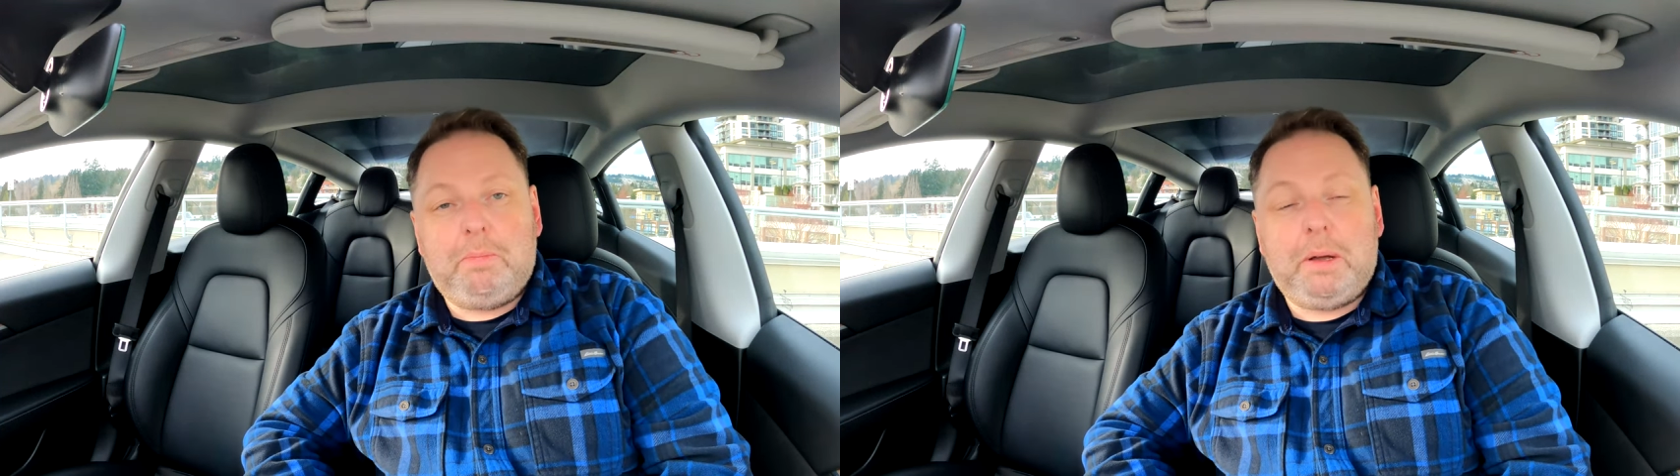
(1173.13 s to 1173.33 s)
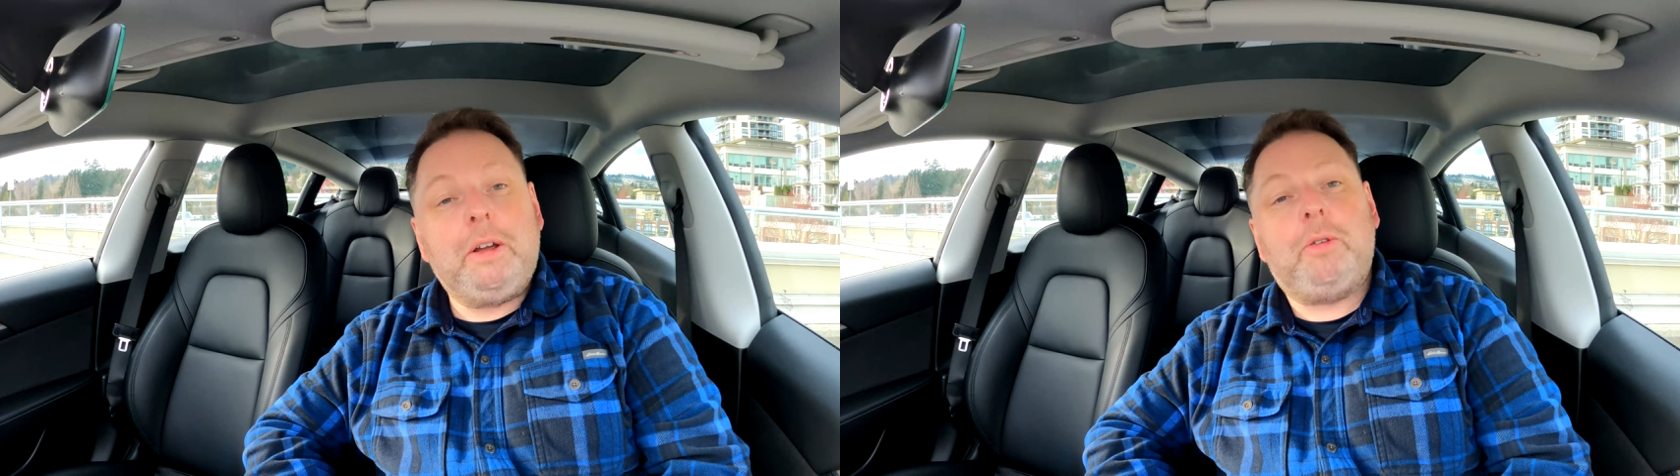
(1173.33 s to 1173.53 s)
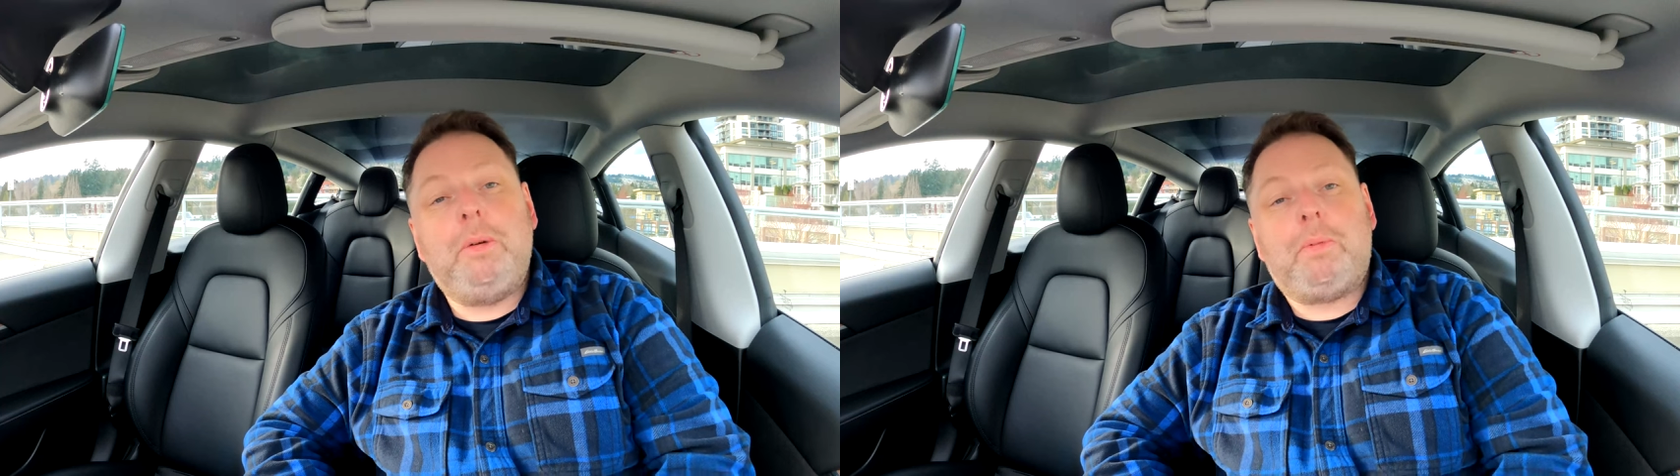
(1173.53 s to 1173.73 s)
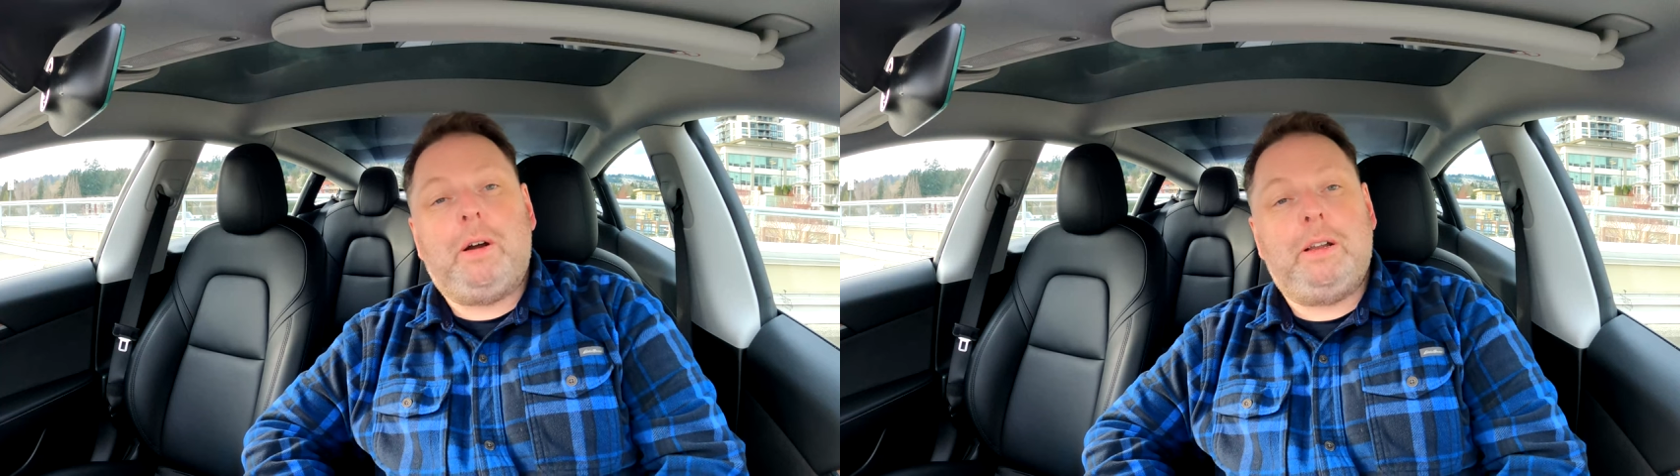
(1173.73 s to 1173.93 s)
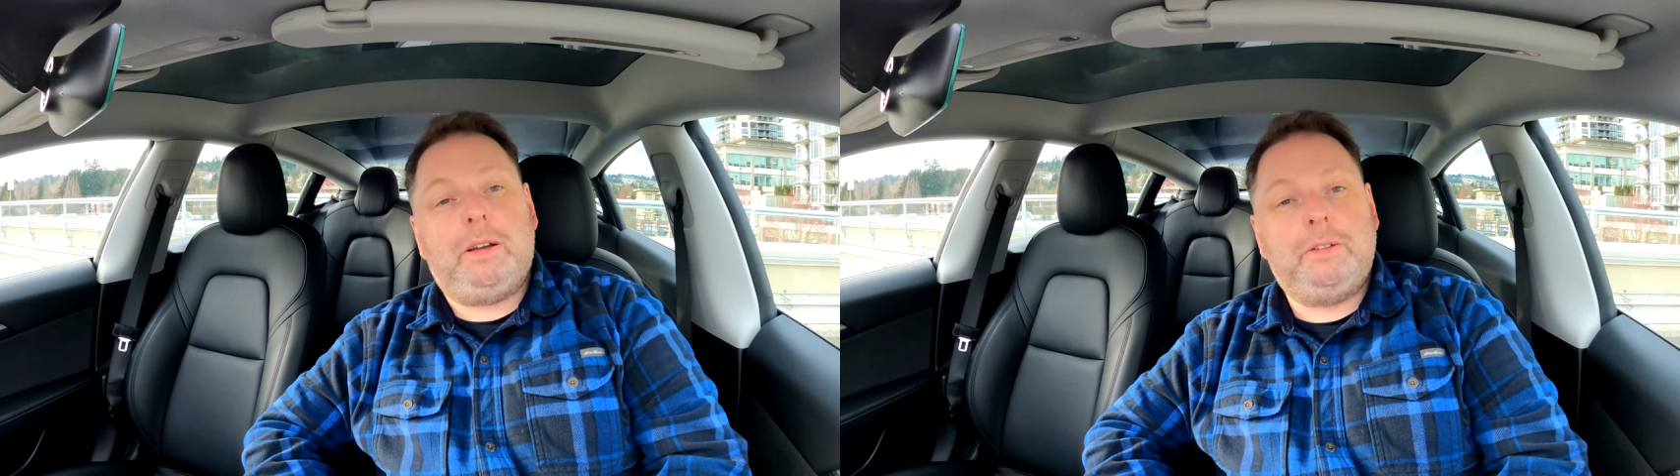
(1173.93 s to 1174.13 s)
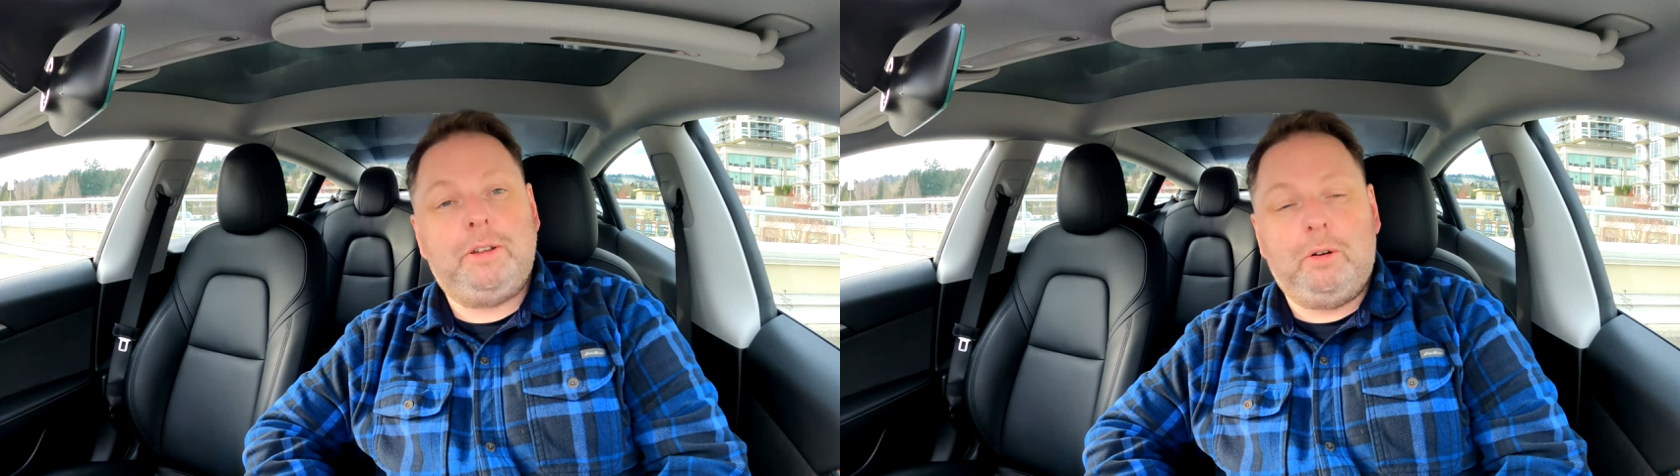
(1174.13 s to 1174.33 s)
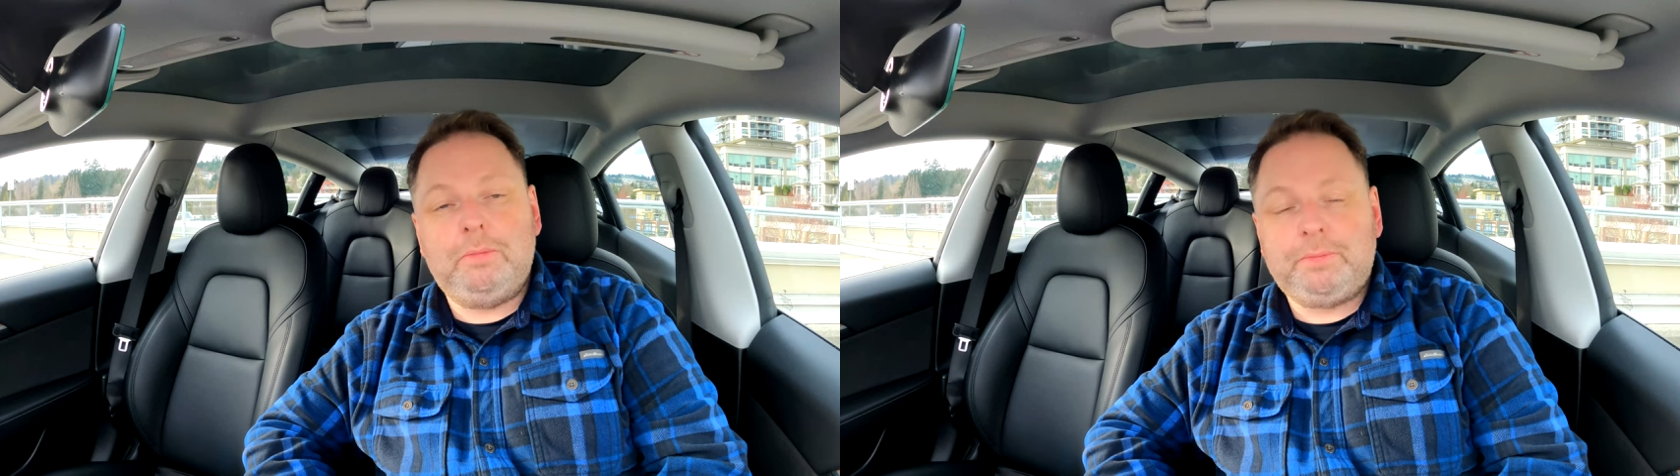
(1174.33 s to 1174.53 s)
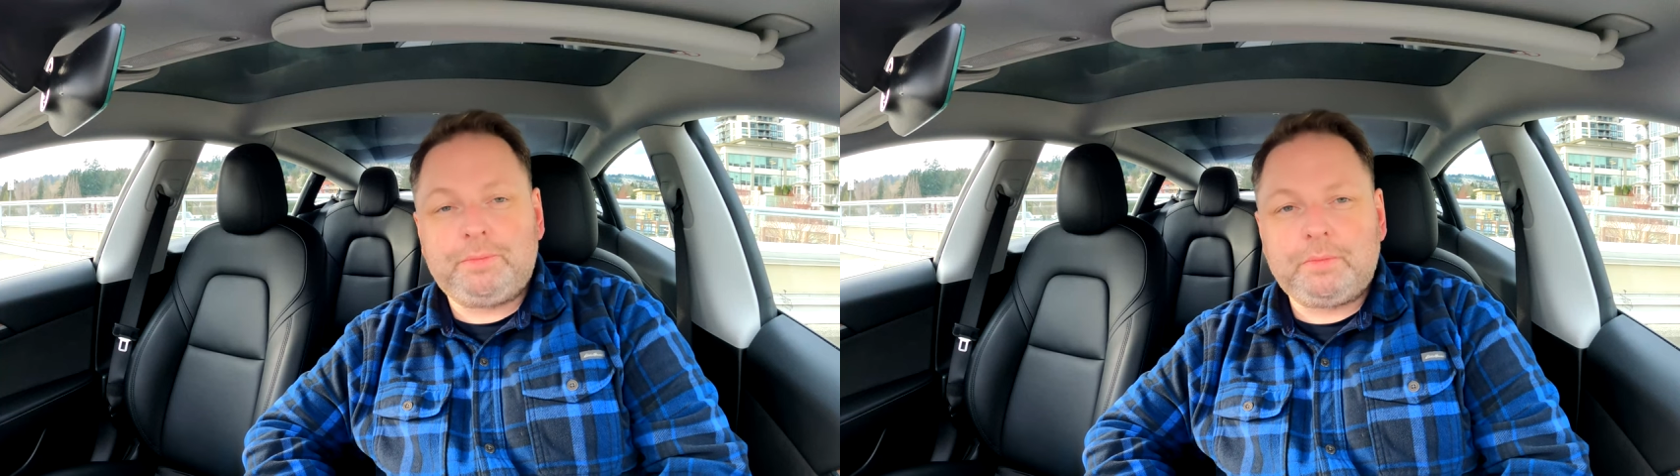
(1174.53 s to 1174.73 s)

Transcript: but a great product. So